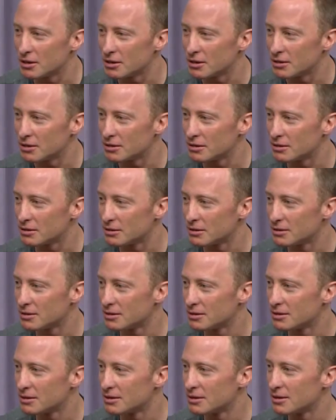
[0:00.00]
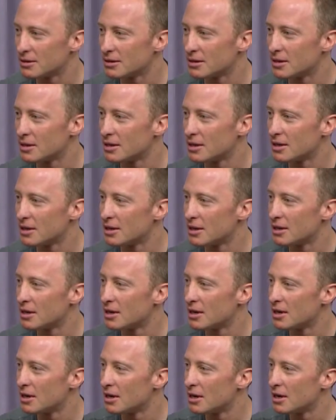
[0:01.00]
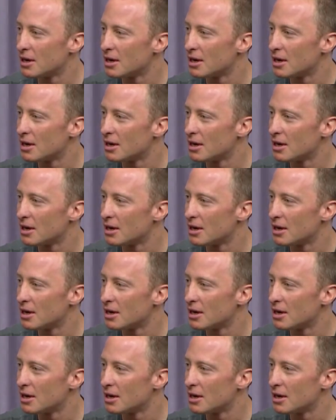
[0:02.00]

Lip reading: [no speech]